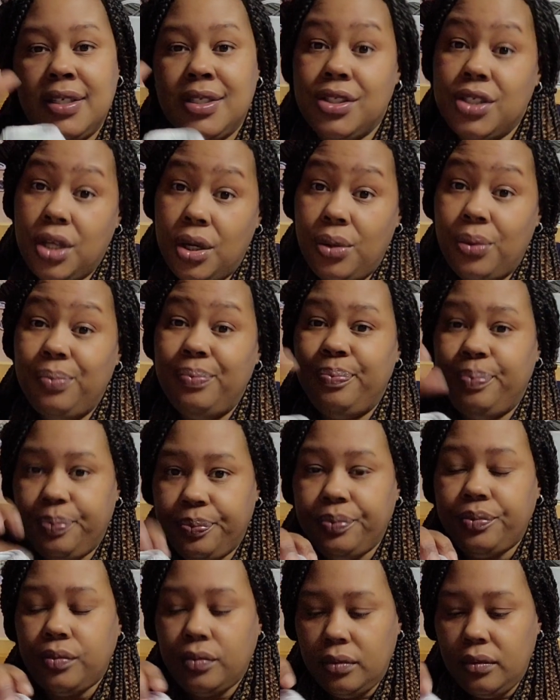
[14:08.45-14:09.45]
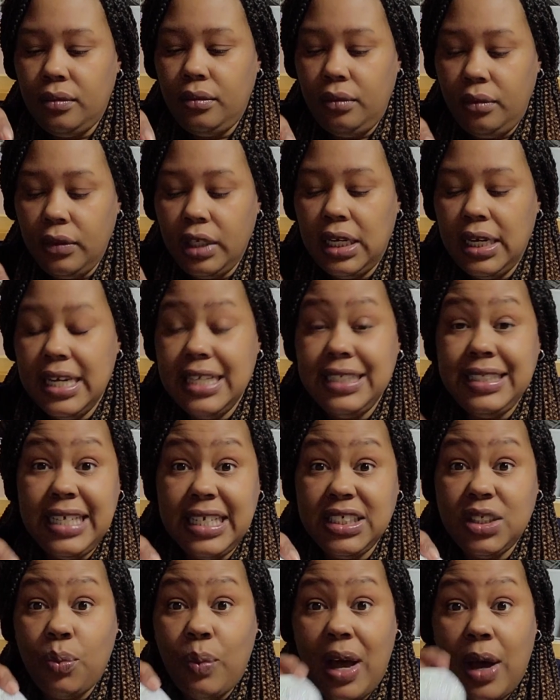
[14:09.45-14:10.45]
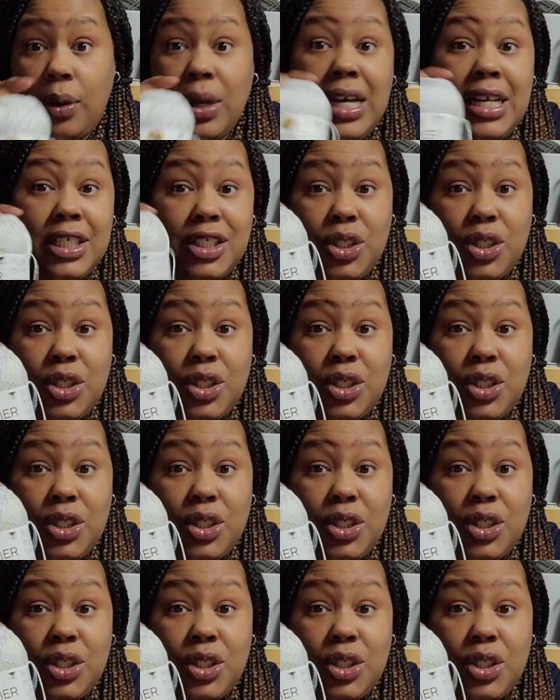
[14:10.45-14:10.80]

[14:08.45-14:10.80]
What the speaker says: So it takes a while.